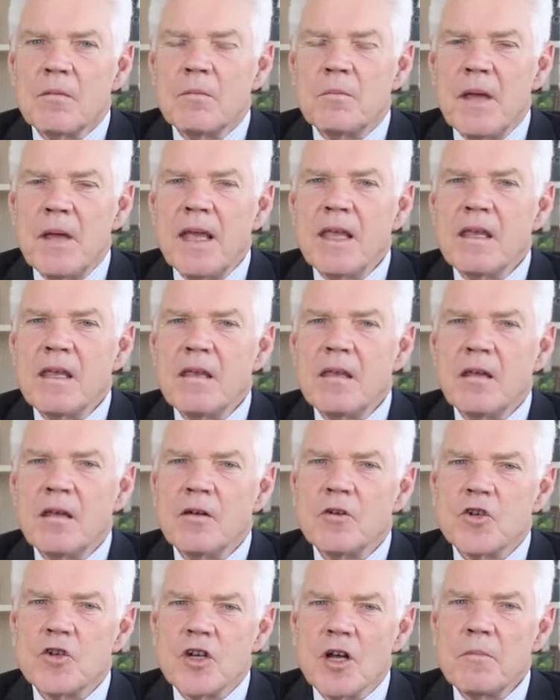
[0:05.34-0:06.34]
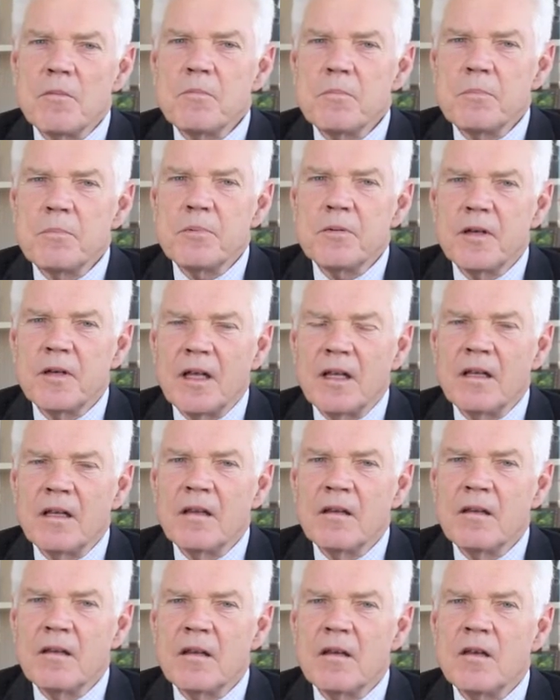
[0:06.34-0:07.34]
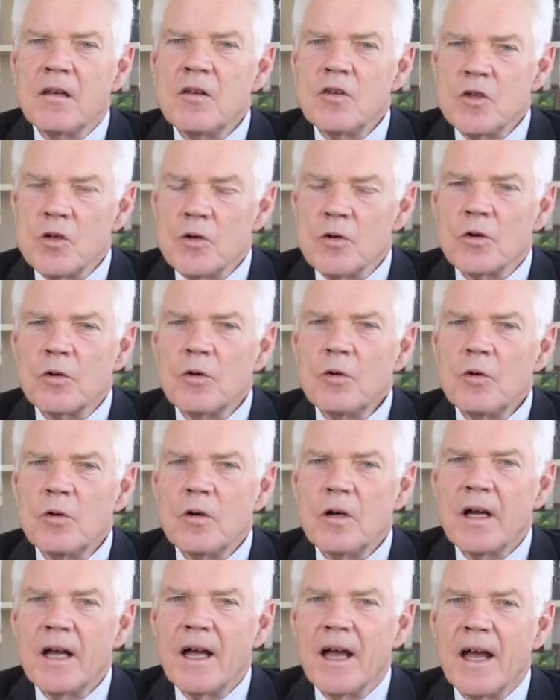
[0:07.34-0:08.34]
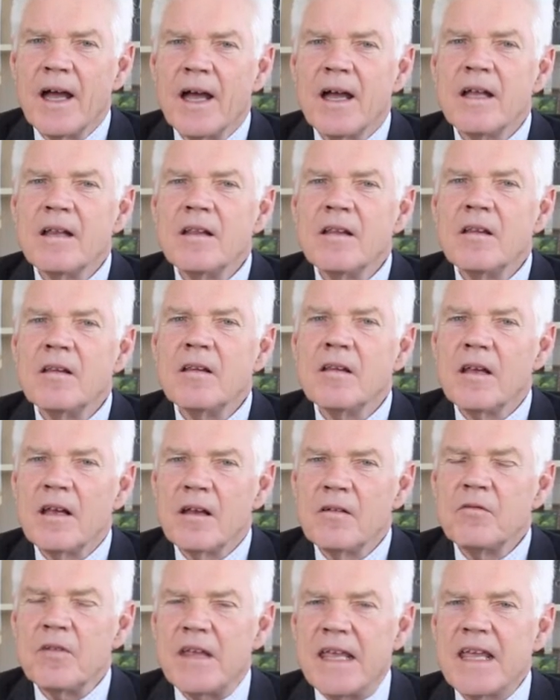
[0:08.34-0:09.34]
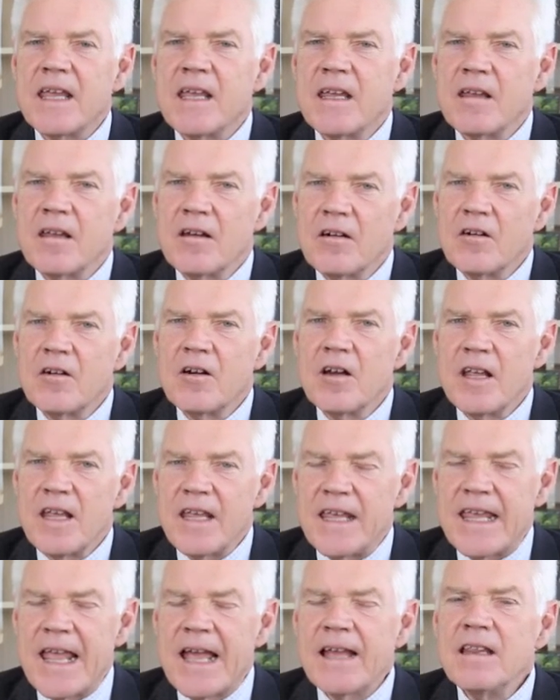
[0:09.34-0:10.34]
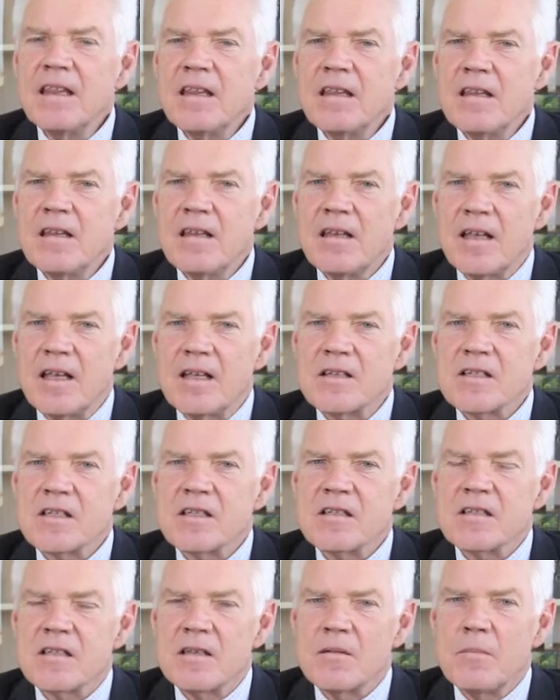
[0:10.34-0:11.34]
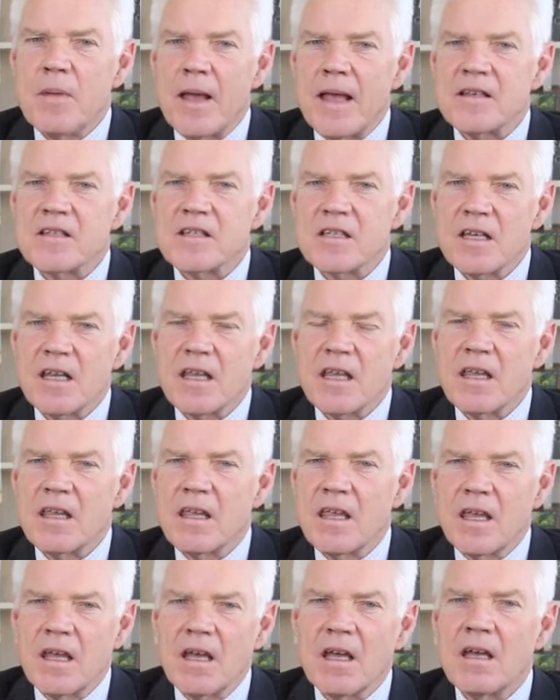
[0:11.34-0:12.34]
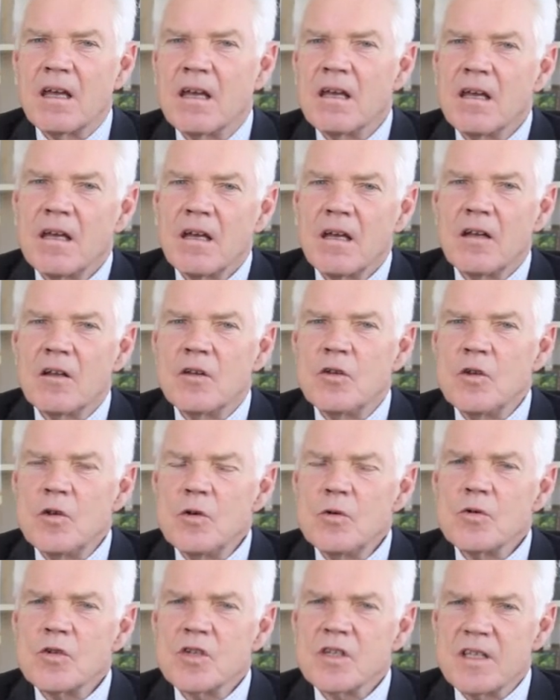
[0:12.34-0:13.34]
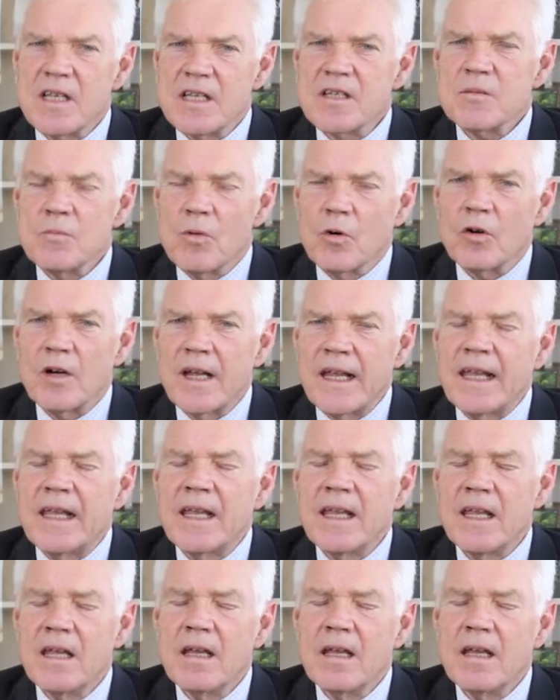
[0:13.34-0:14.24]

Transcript: Big jump in the euro and a weaker yen is the basic uh, news this morning.